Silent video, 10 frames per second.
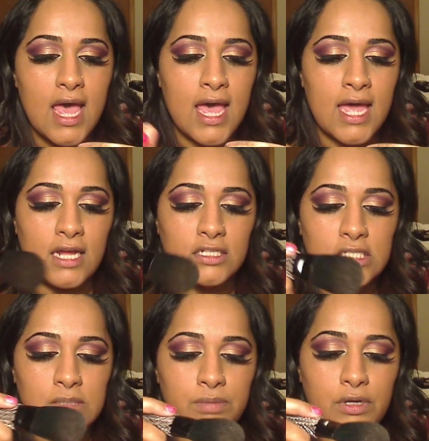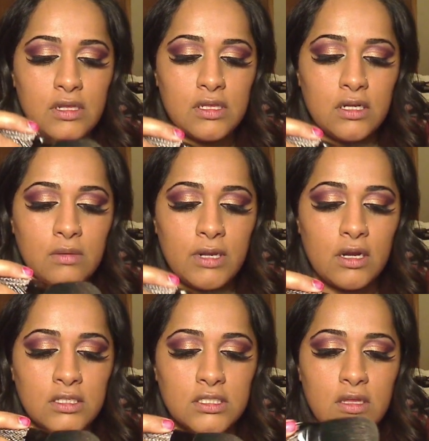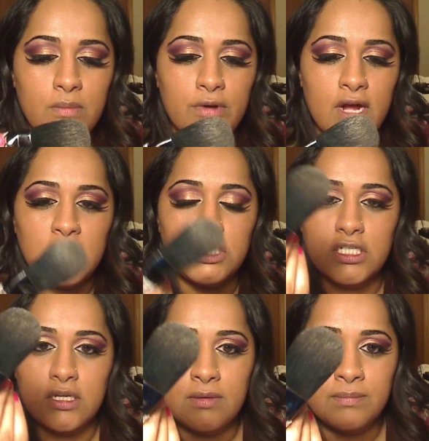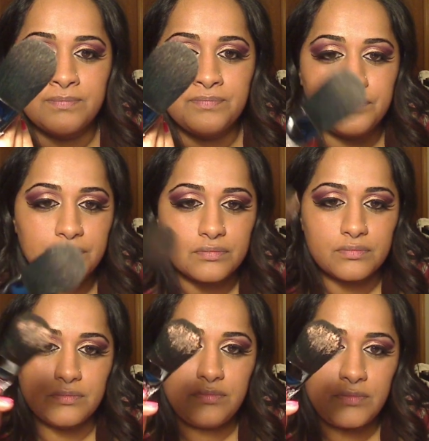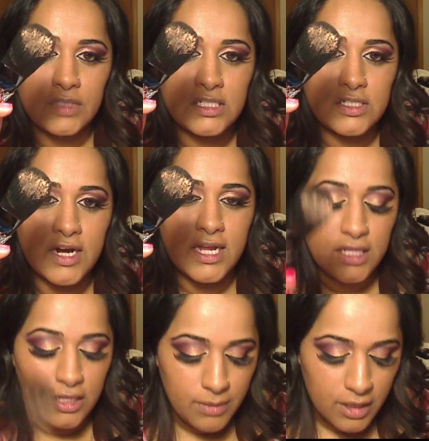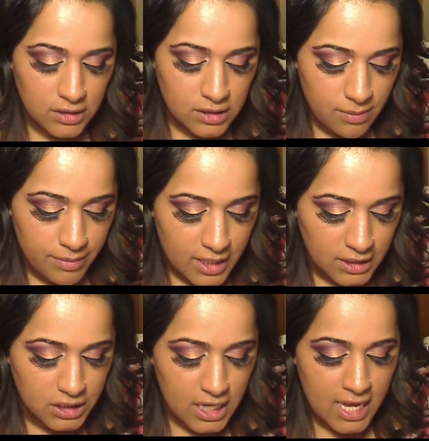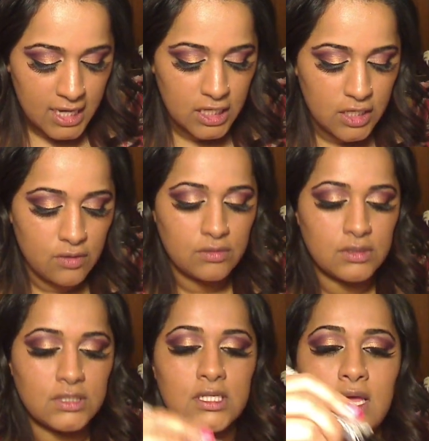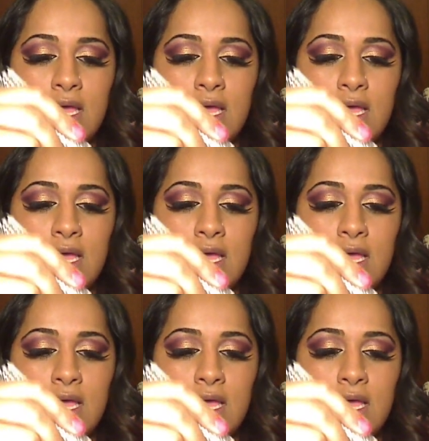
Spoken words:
and I'll just put a little bit onto the brush. Sorry, a little bit onto the brush, and use